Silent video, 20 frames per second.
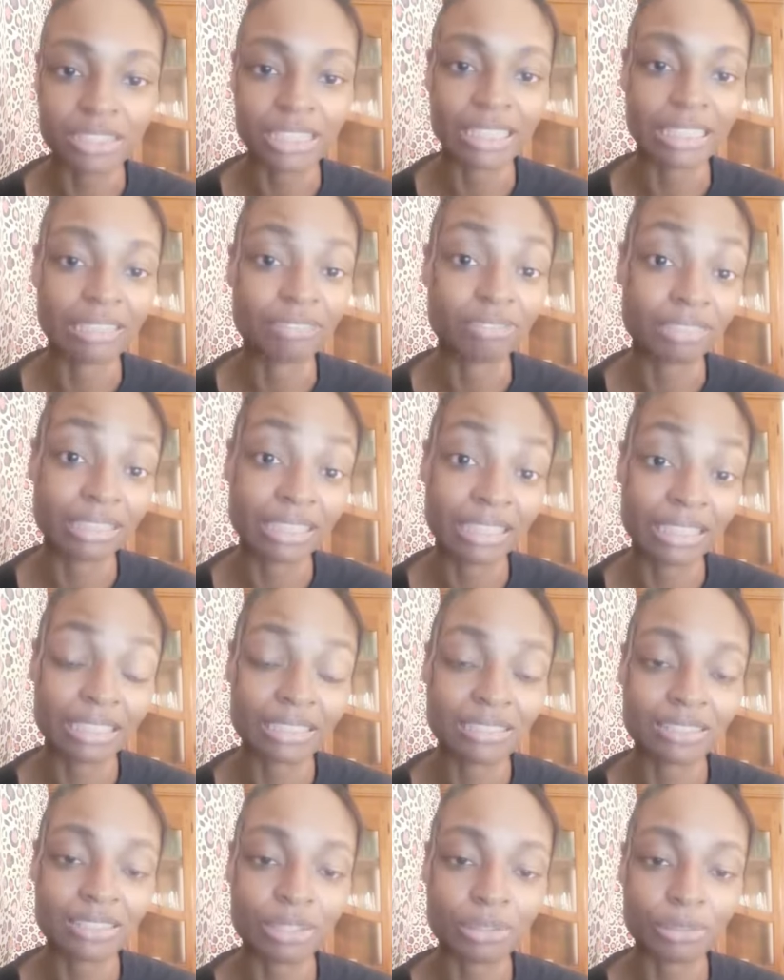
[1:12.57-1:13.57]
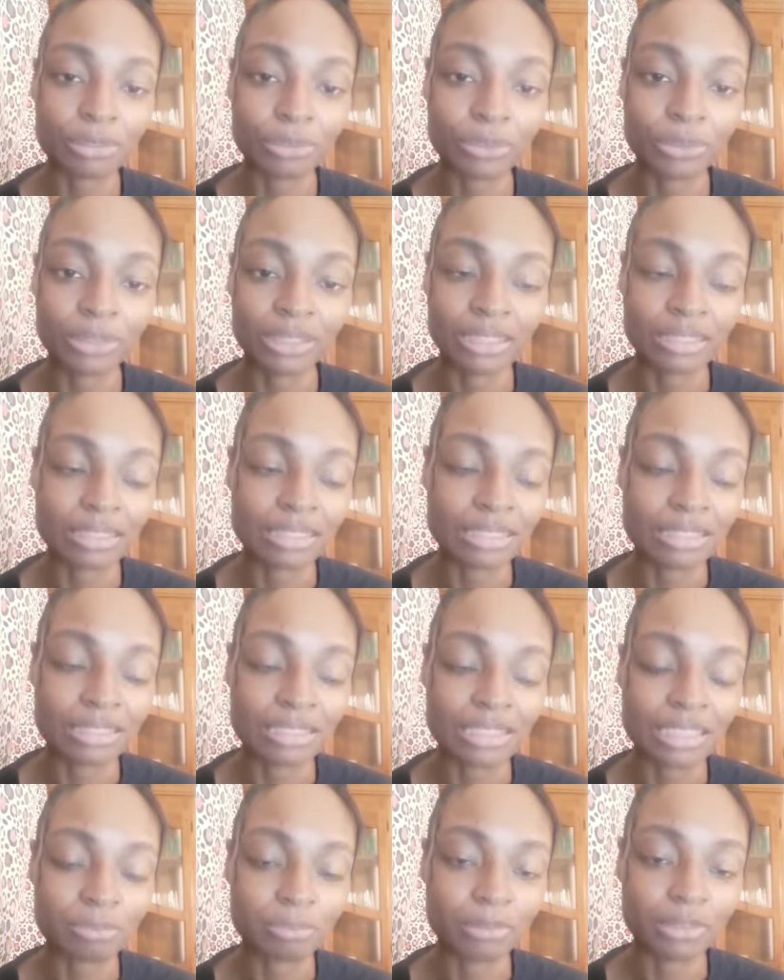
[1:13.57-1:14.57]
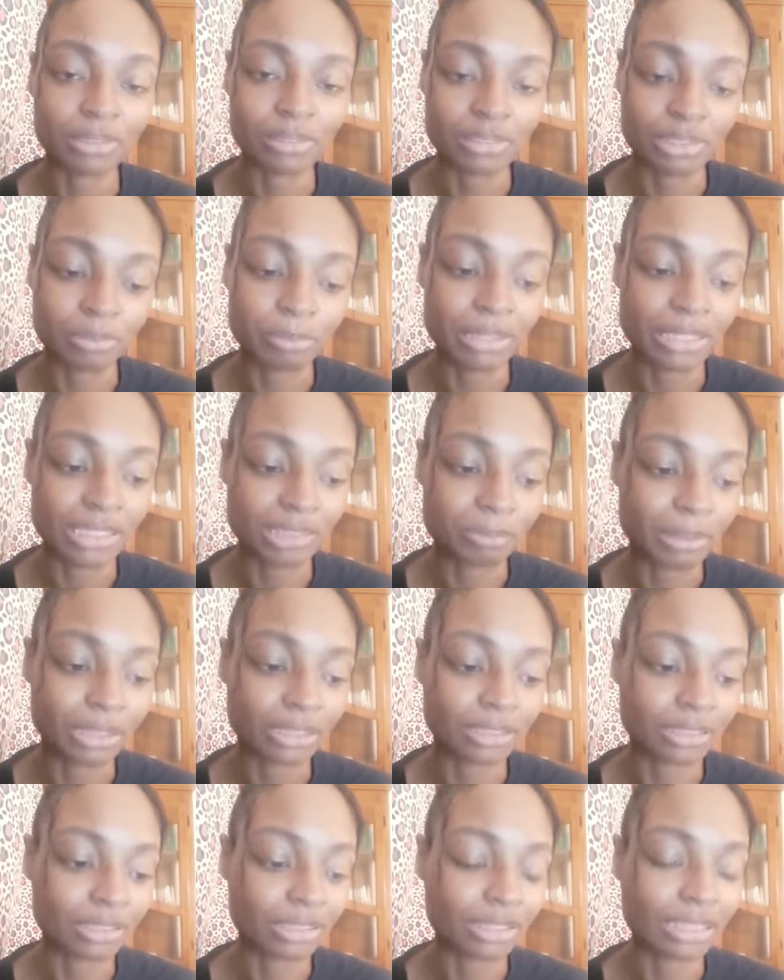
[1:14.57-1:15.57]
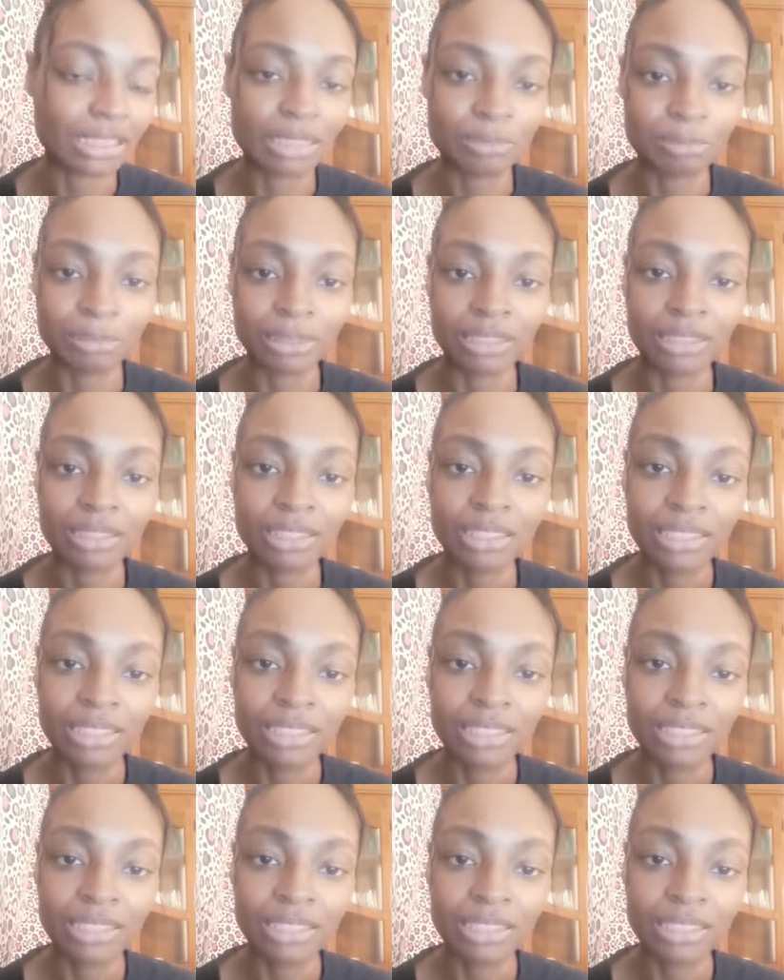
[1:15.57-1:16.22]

I get flagged, so it is to be expected. The enemy,